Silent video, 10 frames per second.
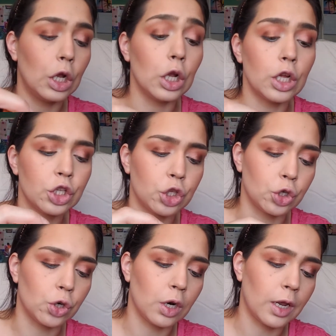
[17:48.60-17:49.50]

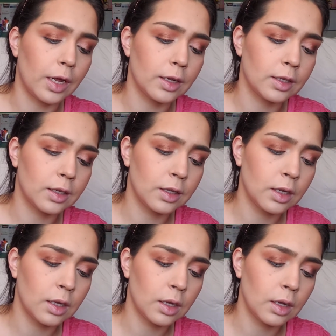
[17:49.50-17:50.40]
Luster Lights.
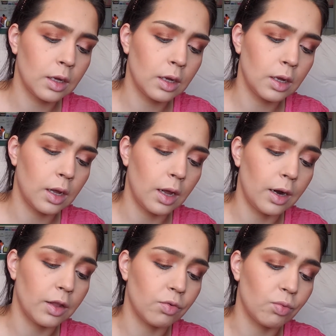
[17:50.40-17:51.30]

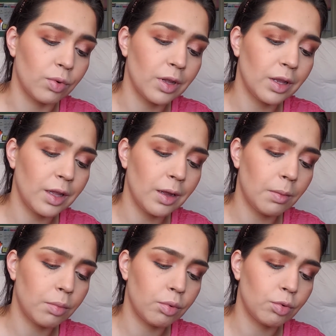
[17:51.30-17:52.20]
And it's really
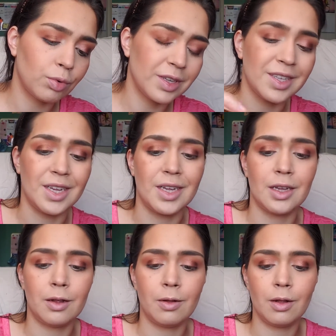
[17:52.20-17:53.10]

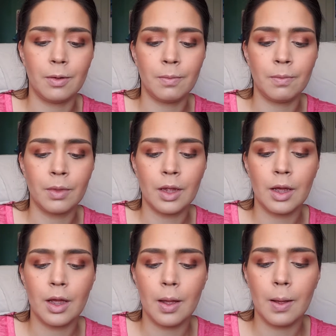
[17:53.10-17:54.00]
pretty.
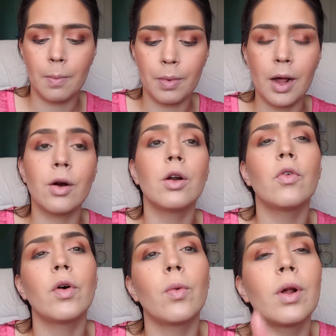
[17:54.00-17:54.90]
But I don't
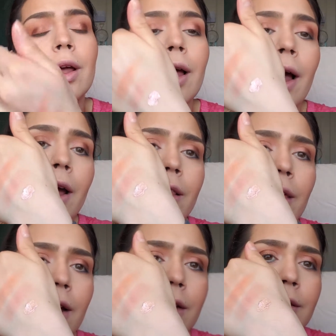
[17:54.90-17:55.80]
know if I want to add
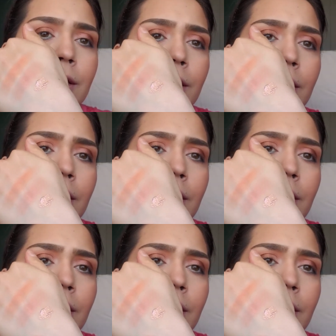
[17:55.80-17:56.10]
that